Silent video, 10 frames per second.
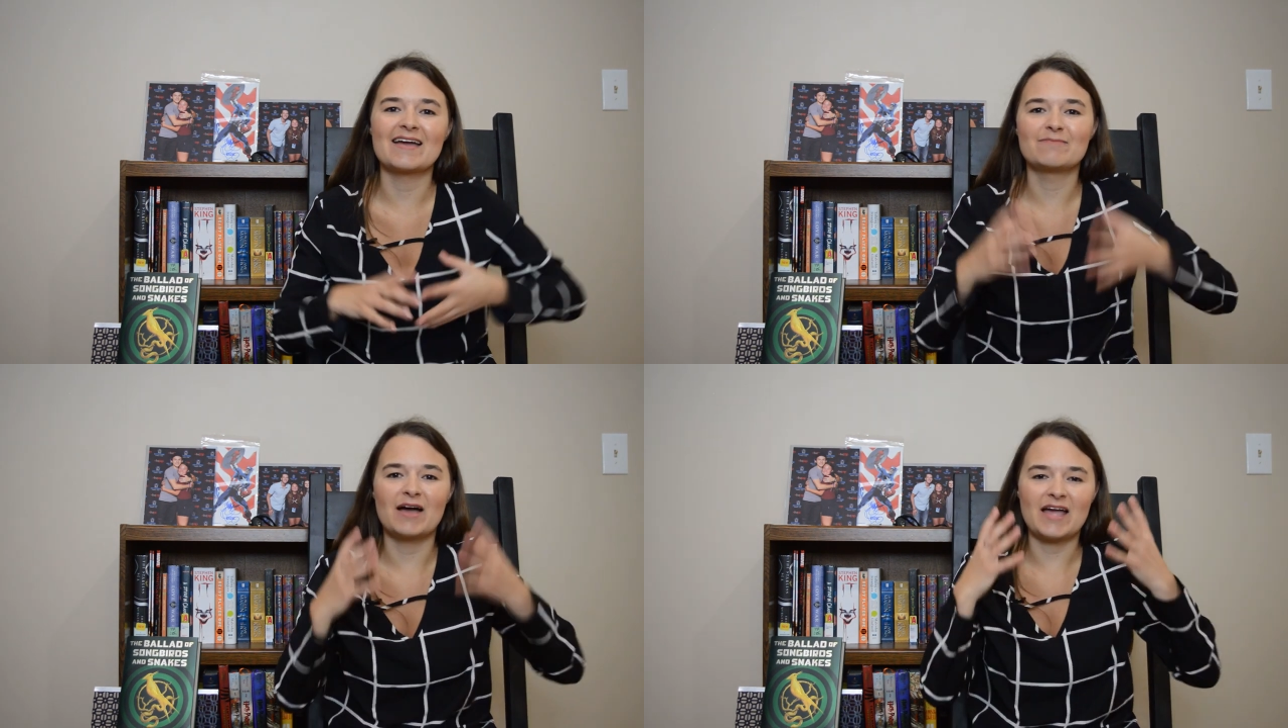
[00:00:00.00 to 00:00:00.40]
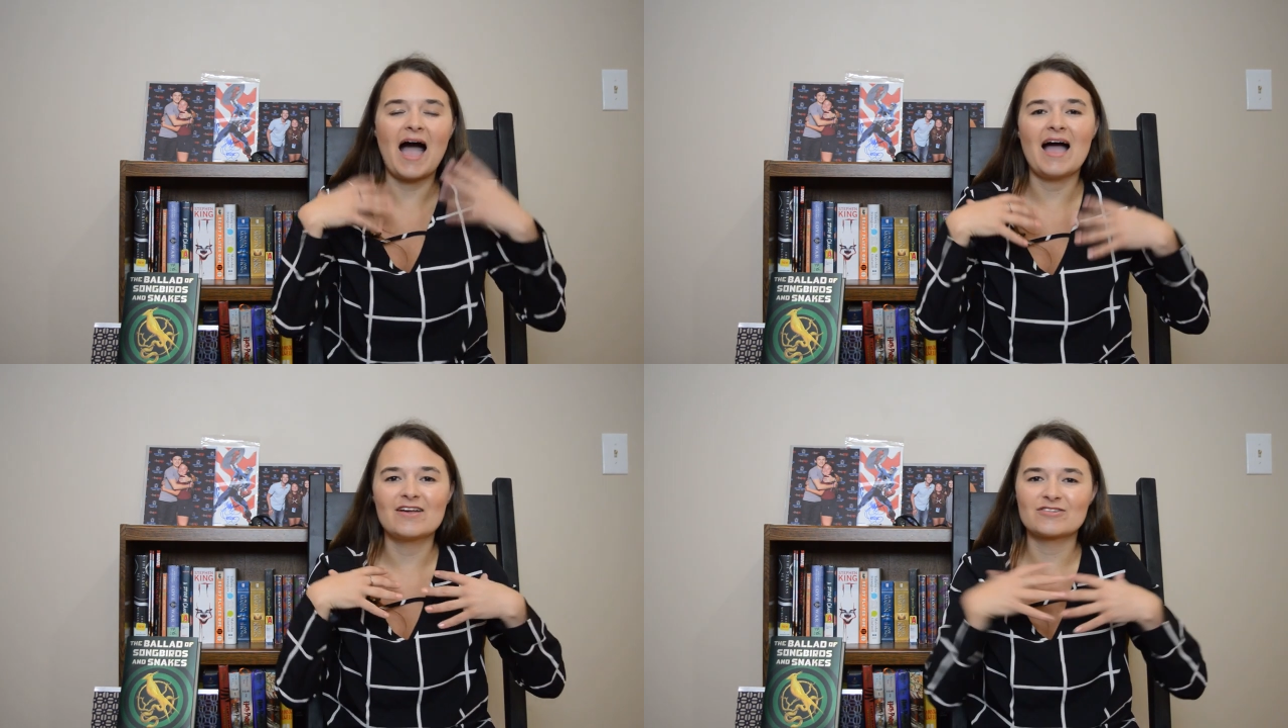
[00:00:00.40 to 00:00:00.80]
and my
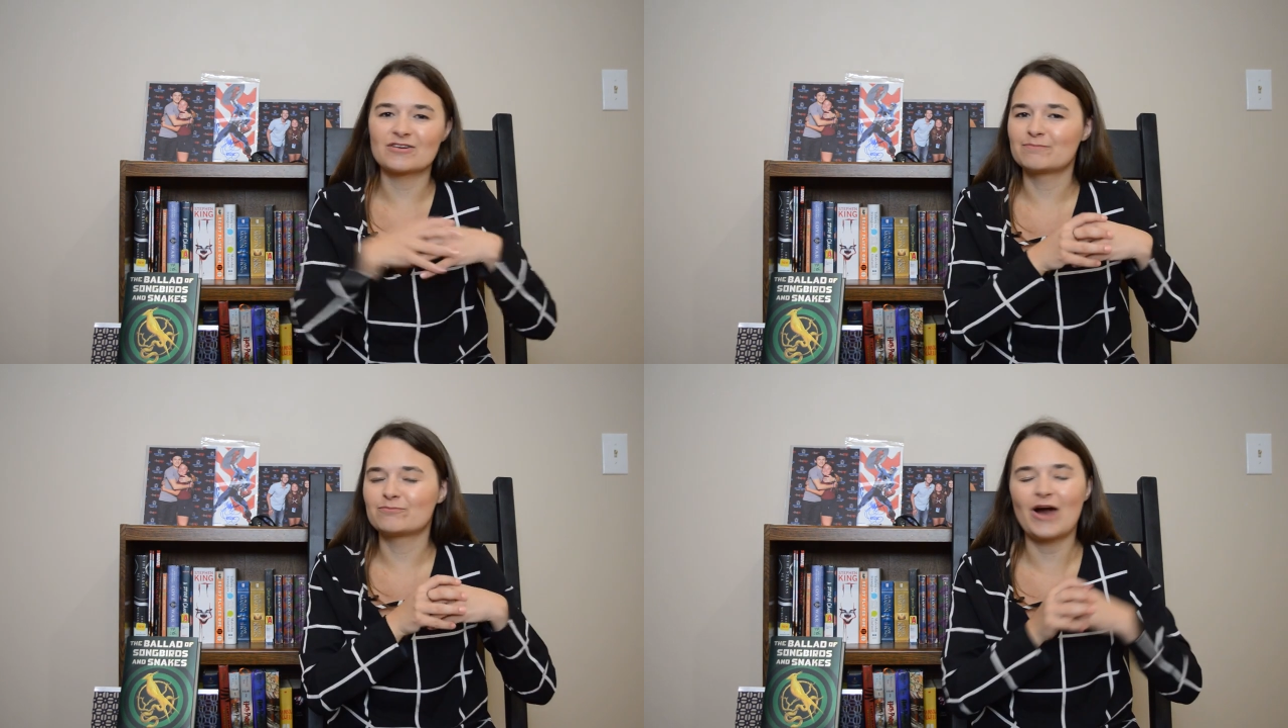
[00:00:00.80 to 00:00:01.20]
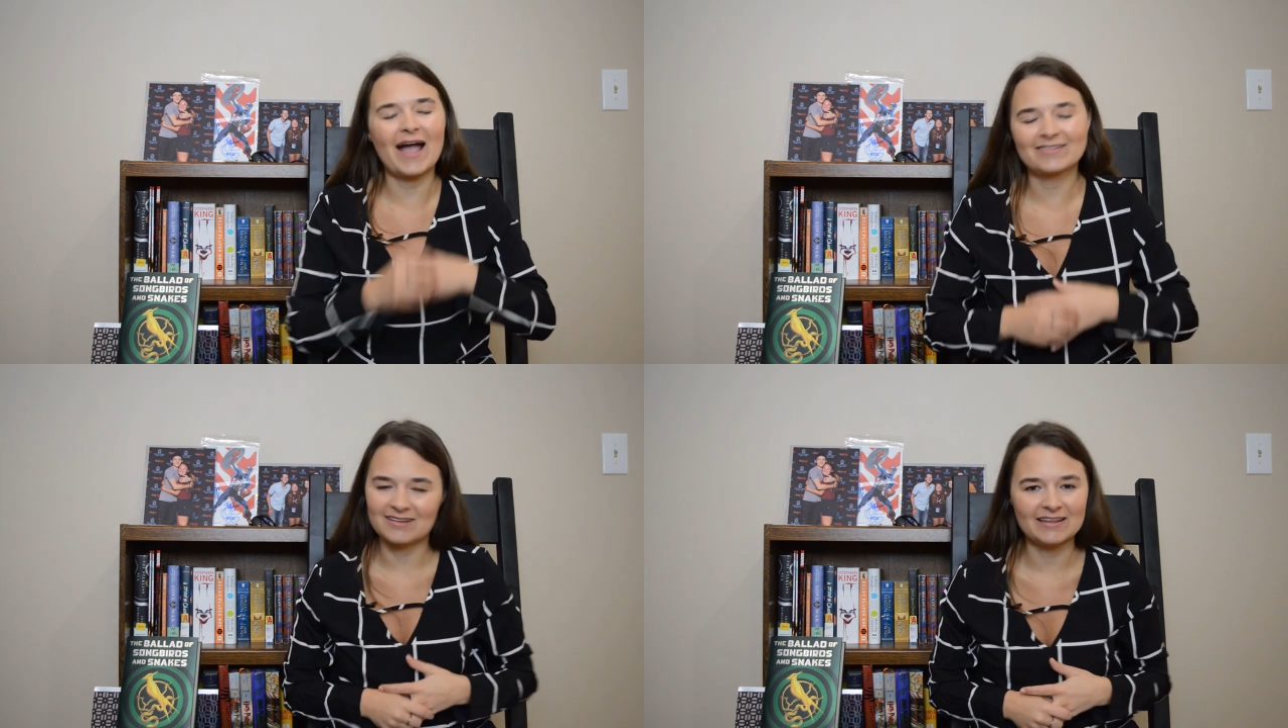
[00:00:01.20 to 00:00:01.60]
eyes are
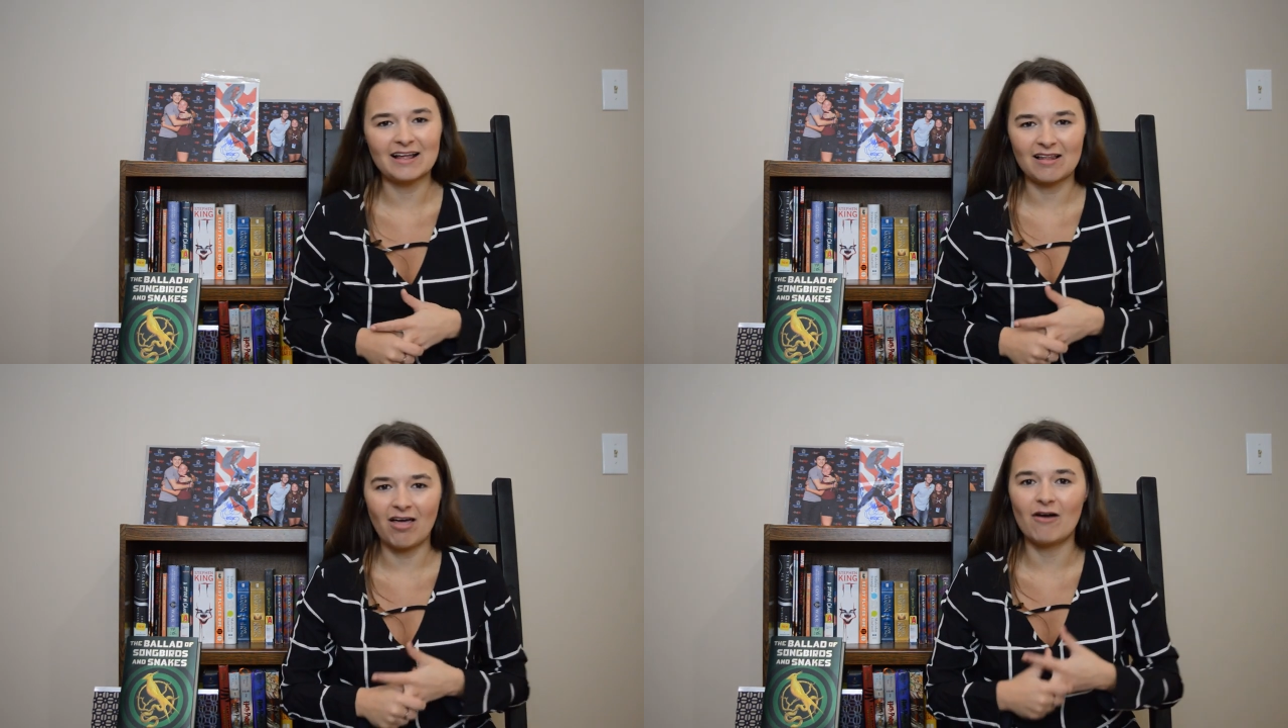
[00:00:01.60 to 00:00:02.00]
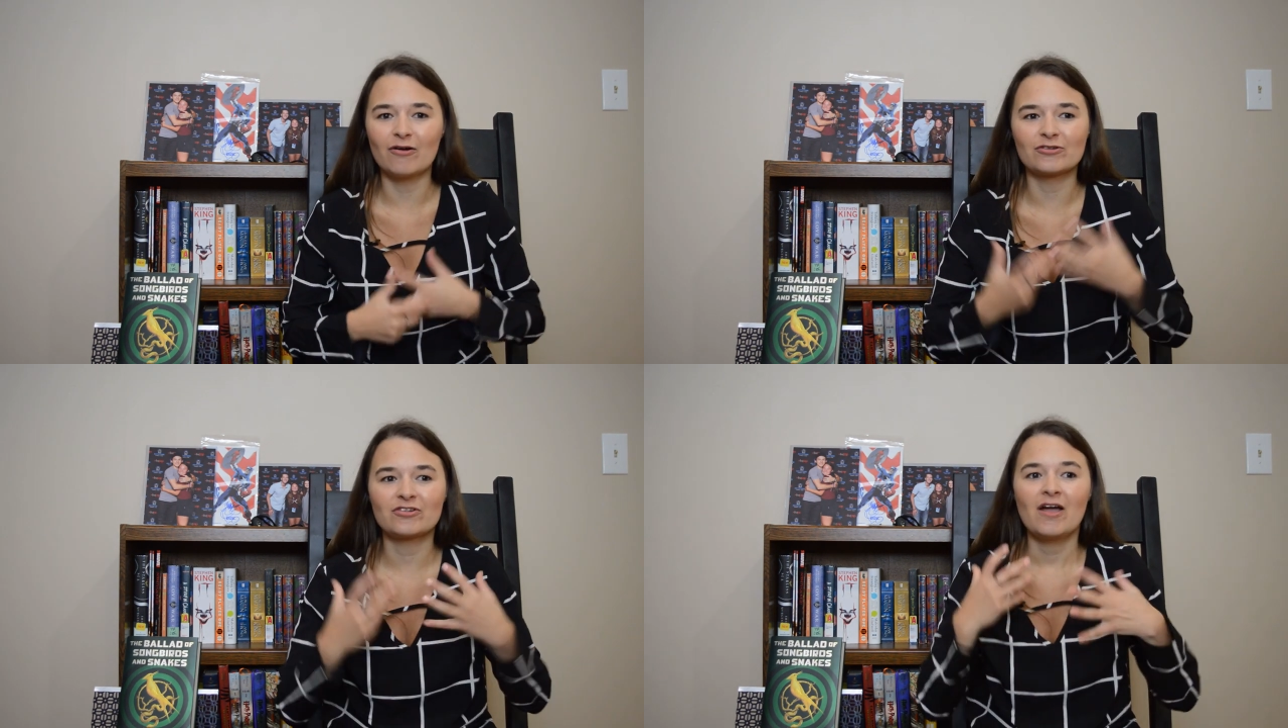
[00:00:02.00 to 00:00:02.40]
practically
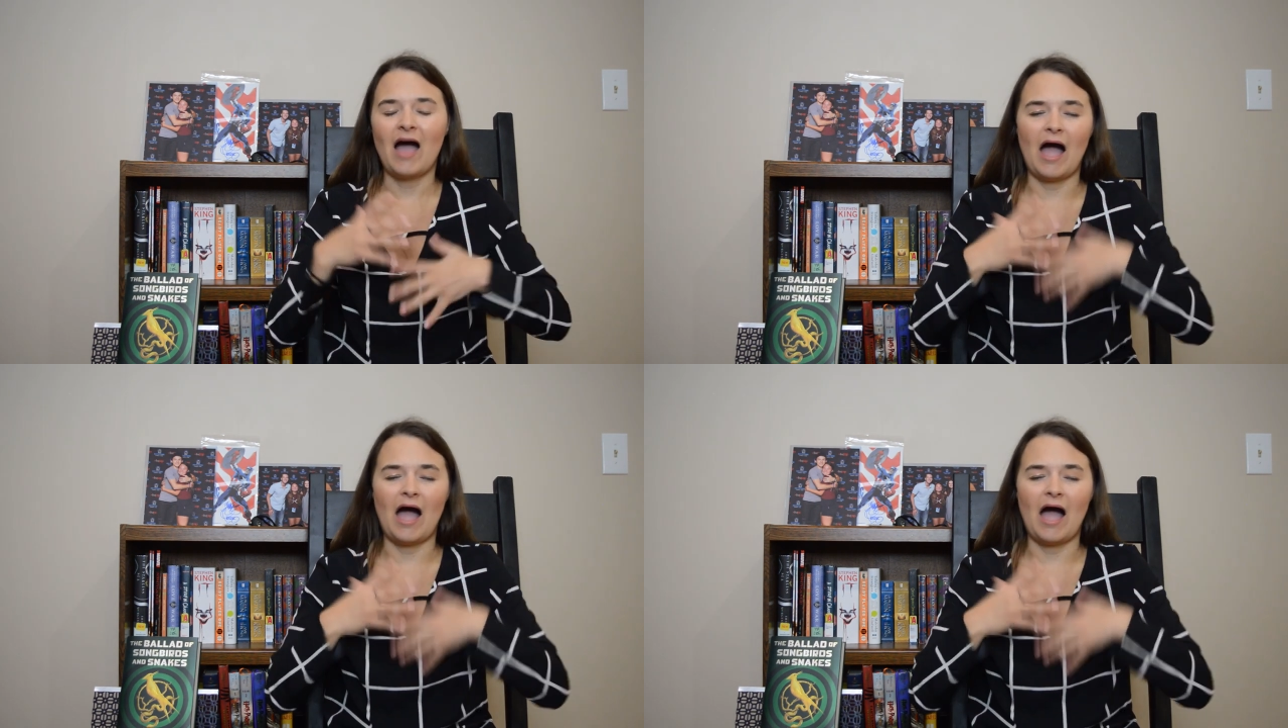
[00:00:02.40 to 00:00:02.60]
closed